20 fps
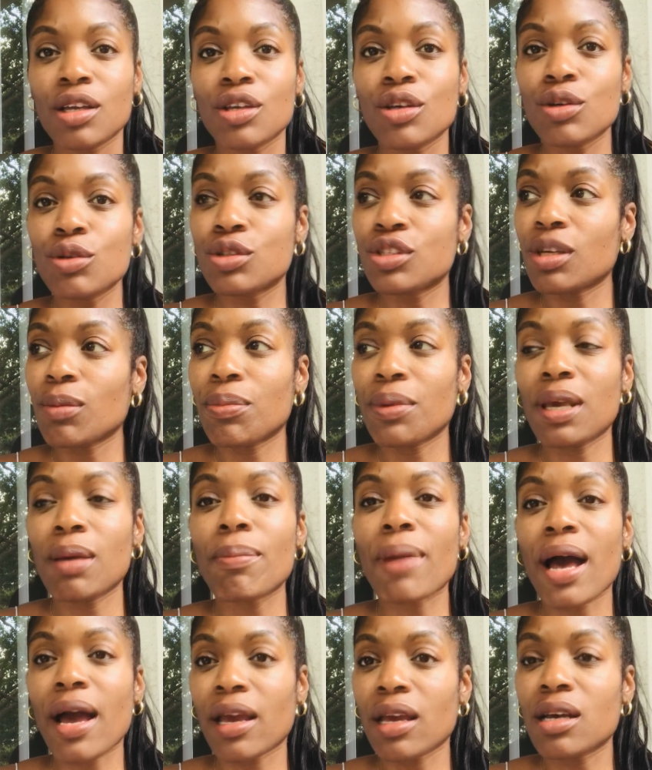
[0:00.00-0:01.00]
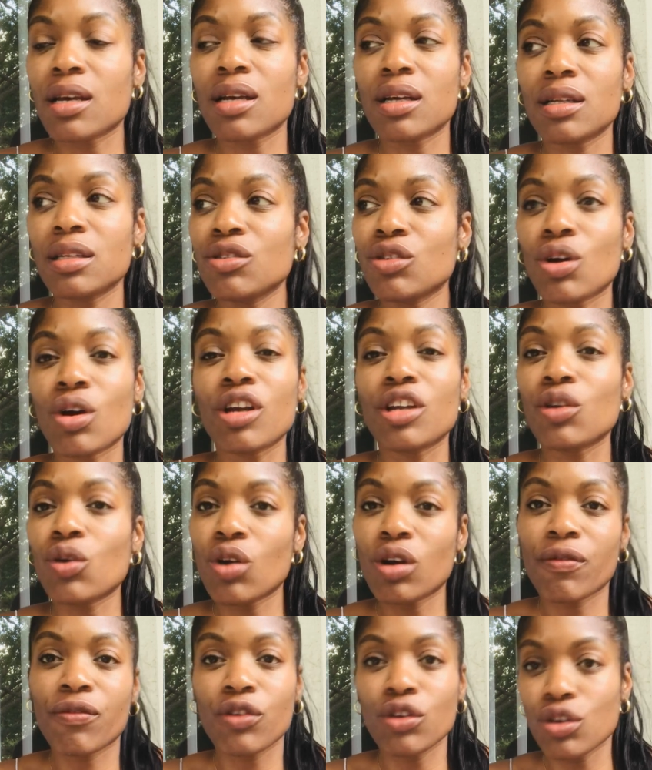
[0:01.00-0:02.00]
you to be in
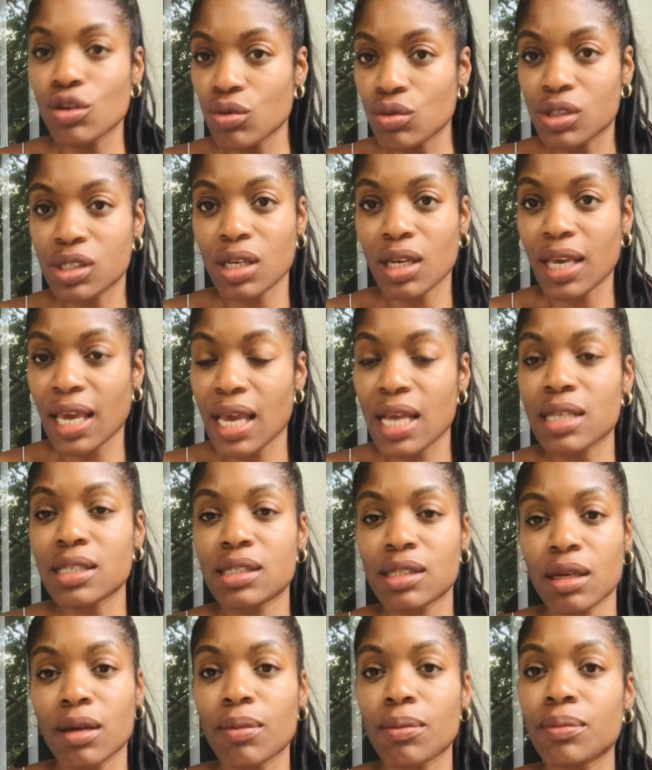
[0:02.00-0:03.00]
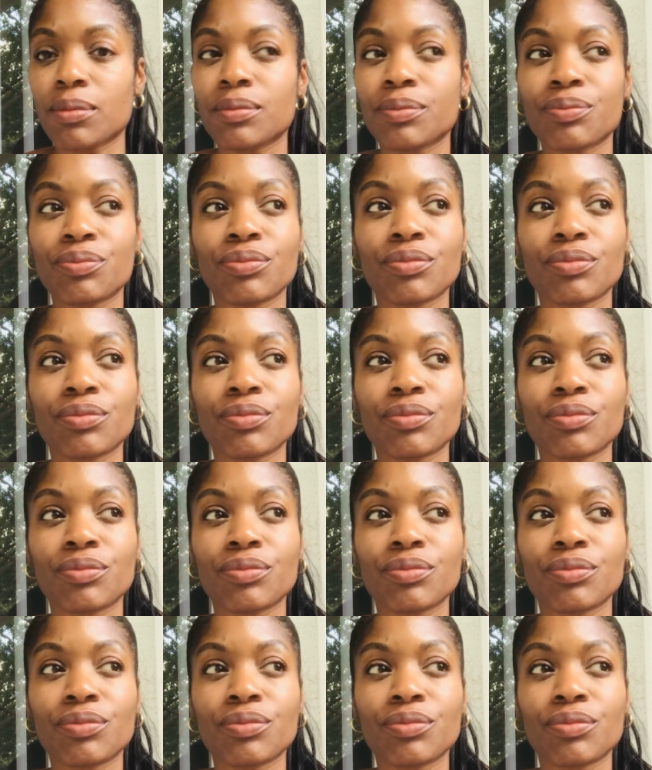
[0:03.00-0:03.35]
order for you to gain some